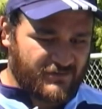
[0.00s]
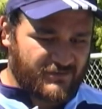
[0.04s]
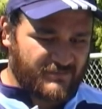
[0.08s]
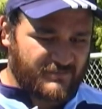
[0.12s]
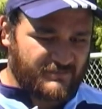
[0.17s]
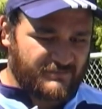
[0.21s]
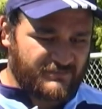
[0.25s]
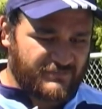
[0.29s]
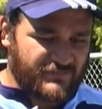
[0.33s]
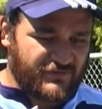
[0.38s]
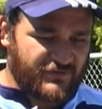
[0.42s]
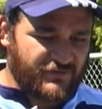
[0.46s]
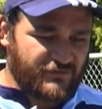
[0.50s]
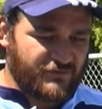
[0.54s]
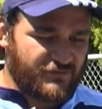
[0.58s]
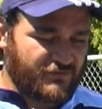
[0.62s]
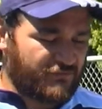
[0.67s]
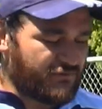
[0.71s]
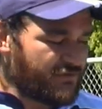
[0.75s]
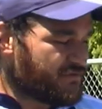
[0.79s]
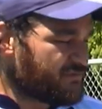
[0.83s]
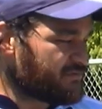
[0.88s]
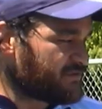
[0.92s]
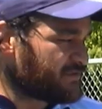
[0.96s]
to do your
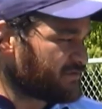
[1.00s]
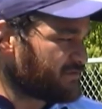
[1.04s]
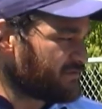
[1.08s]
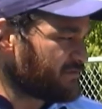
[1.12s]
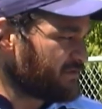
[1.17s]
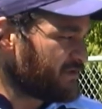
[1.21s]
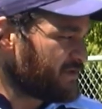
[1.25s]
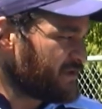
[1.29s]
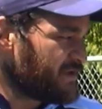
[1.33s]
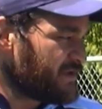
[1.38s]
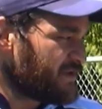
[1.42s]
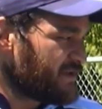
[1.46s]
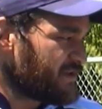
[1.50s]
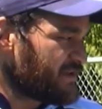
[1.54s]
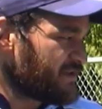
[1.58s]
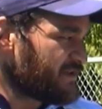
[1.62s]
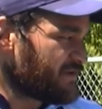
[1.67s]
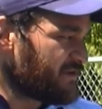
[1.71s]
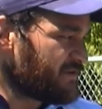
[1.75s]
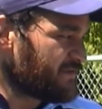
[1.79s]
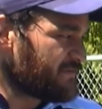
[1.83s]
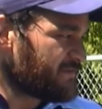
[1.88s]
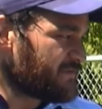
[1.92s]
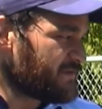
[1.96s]
role, and you
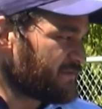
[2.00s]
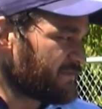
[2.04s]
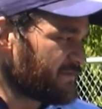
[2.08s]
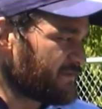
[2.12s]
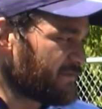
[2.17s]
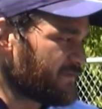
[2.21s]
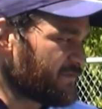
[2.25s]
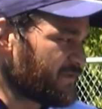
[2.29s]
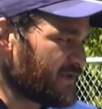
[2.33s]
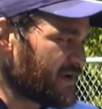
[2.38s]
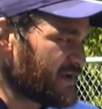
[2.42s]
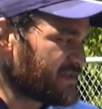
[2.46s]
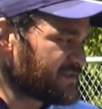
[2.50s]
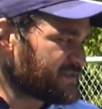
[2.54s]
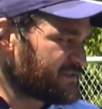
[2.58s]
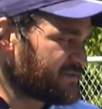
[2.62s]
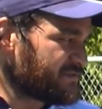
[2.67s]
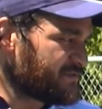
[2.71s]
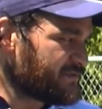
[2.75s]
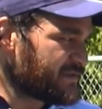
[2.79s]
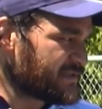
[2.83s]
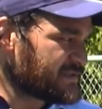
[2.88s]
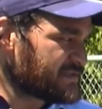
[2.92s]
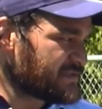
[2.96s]
know, if you're asked to
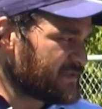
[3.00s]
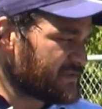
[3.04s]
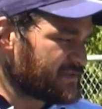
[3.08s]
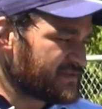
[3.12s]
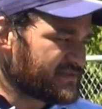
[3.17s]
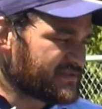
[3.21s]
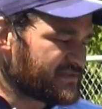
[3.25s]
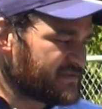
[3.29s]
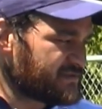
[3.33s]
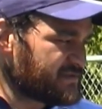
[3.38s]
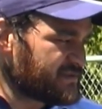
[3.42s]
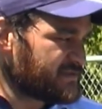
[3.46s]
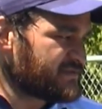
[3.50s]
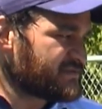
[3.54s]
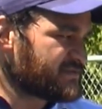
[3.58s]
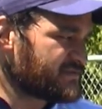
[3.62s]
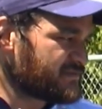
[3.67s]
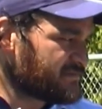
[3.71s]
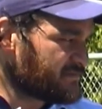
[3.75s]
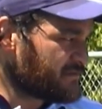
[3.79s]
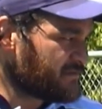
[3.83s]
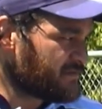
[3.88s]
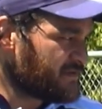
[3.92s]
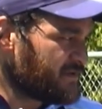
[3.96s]
do things like this, you just
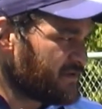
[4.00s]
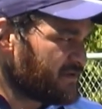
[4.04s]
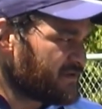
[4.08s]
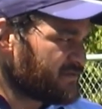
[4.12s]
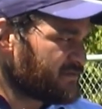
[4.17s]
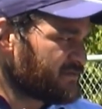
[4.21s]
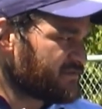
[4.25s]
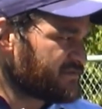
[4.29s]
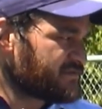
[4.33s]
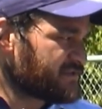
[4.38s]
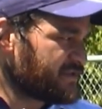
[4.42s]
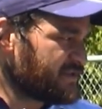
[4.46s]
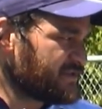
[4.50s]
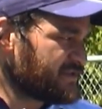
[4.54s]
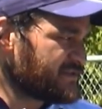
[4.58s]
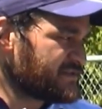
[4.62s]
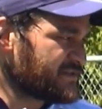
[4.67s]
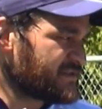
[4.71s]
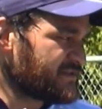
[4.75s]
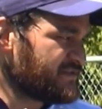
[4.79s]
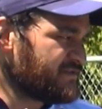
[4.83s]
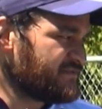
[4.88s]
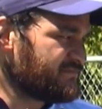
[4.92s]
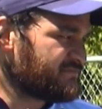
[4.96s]
nod your head and
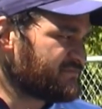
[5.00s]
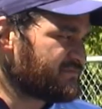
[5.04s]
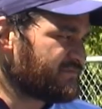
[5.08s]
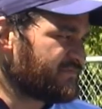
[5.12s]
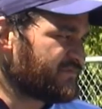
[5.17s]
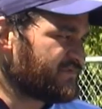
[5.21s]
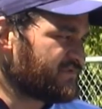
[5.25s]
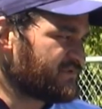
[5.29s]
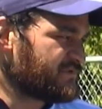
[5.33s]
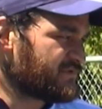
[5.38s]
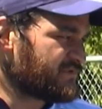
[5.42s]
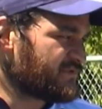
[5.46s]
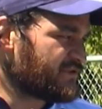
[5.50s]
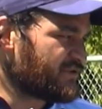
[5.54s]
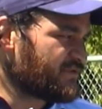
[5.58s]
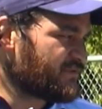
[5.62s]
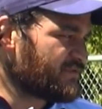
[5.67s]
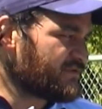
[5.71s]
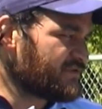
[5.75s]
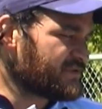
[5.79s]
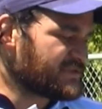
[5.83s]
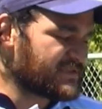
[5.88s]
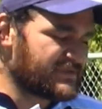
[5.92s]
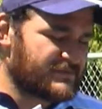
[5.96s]
say, yep, no
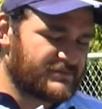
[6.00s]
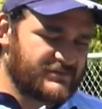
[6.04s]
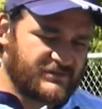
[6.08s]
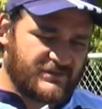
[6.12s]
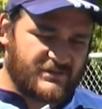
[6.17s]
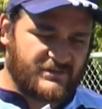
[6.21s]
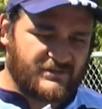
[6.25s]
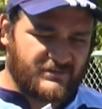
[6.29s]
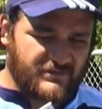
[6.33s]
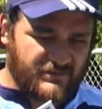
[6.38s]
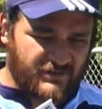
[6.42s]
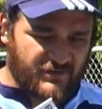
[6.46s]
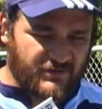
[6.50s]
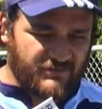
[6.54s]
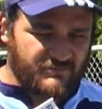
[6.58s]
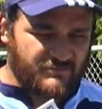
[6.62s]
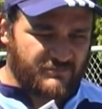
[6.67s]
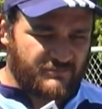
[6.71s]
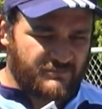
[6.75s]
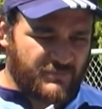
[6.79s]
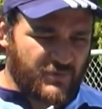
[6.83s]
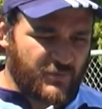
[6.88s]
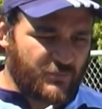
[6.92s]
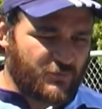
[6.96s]
worries. And you know,
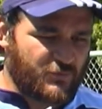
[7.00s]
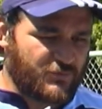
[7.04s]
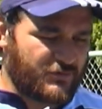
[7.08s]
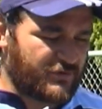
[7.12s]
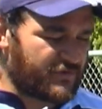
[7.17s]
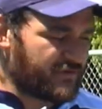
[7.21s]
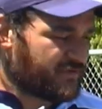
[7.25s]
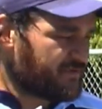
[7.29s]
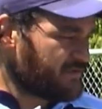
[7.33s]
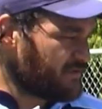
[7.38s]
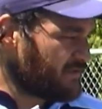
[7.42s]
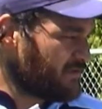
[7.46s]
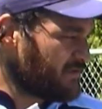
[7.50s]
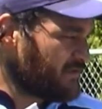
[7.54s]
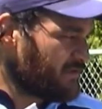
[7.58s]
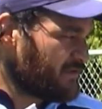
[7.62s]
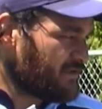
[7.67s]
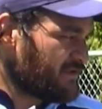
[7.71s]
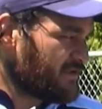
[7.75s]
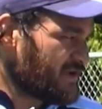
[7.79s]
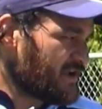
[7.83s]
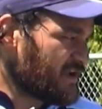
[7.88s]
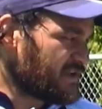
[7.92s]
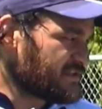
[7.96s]
people want to
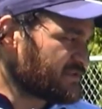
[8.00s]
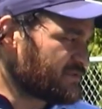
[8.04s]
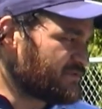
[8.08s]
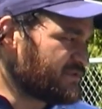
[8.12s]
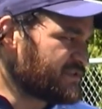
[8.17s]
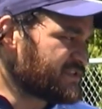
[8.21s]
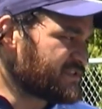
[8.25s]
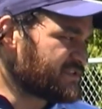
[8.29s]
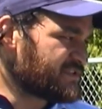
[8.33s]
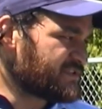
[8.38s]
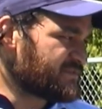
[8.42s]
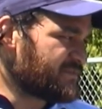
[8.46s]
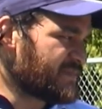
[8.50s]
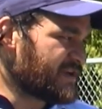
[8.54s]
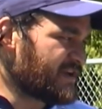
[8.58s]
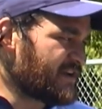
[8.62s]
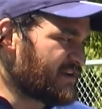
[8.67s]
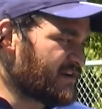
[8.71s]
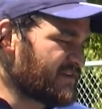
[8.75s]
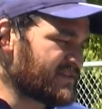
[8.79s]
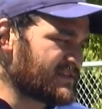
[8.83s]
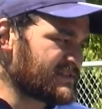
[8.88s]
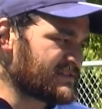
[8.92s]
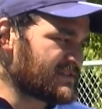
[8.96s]
ask questions about
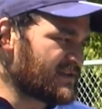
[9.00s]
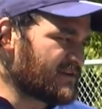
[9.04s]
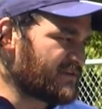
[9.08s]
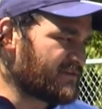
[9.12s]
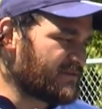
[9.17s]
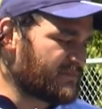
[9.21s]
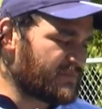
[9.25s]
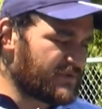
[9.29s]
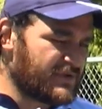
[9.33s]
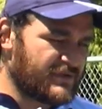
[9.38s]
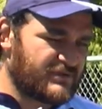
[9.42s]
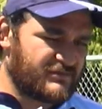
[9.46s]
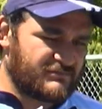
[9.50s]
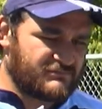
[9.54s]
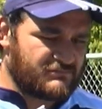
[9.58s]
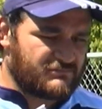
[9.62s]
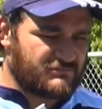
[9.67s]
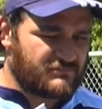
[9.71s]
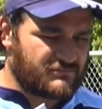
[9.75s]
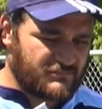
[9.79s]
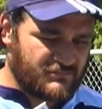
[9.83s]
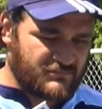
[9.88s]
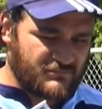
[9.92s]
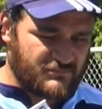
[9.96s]
how things are up here, and
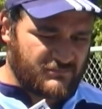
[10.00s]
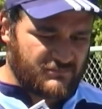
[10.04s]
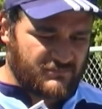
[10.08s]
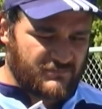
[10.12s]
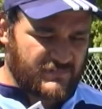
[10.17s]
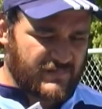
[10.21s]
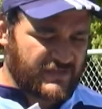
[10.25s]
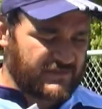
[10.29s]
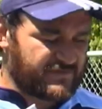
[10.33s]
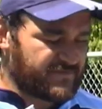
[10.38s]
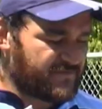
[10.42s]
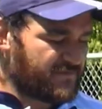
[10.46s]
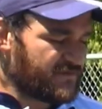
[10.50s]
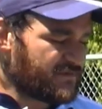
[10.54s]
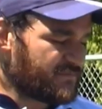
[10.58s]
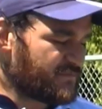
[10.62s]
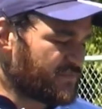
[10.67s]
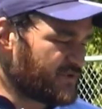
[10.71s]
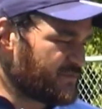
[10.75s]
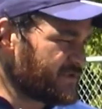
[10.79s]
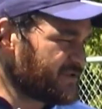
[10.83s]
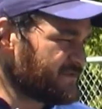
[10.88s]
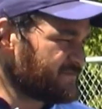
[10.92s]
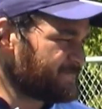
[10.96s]
that's fine
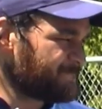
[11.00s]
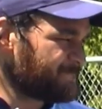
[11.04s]
by me.